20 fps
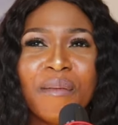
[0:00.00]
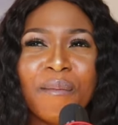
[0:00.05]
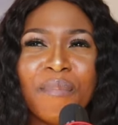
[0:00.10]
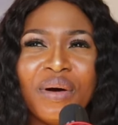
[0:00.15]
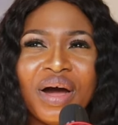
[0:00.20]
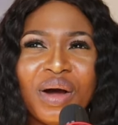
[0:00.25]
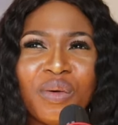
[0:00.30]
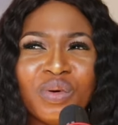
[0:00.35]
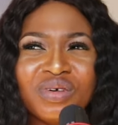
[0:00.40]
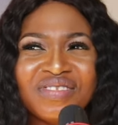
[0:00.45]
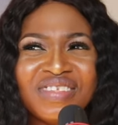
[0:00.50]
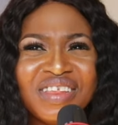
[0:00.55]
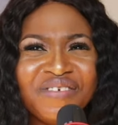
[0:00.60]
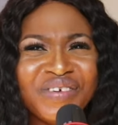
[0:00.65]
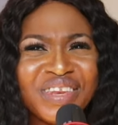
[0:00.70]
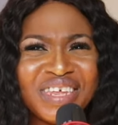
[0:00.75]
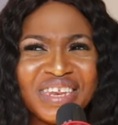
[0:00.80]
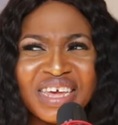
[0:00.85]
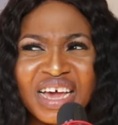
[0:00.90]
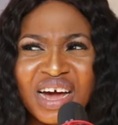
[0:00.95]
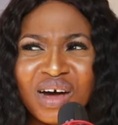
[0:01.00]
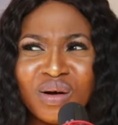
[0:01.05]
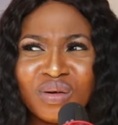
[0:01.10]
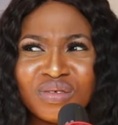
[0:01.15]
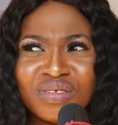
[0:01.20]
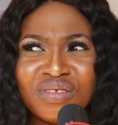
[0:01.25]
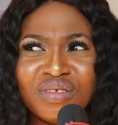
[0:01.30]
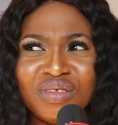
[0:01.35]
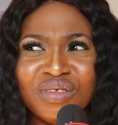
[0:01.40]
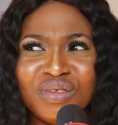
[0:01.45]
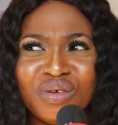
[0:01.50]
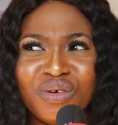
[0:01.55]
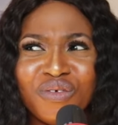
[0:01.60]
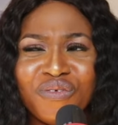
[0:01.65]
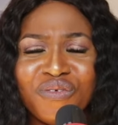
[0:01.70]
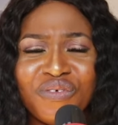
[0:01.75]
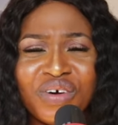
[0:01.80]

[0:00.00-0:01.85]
But I was living in a house not